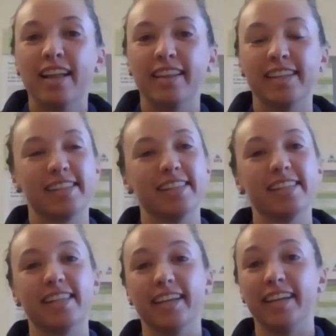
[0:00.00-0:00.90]
this is
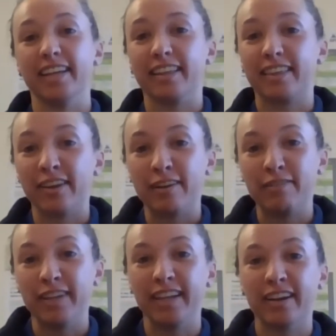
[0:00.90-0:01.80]
the 3rd
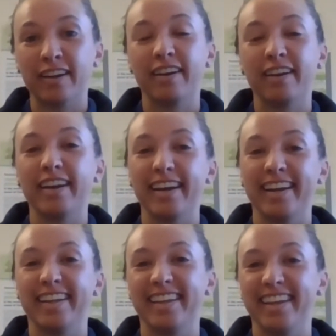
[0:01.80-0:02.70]
video
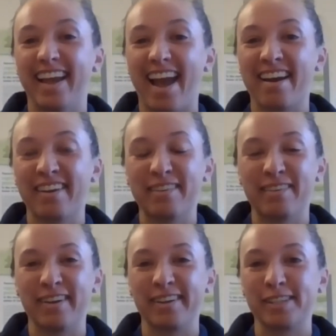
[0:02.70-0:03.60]
in the
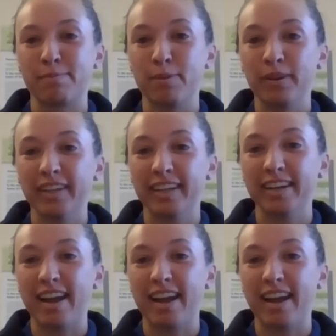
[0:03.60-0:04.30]
AgriFocus booklet,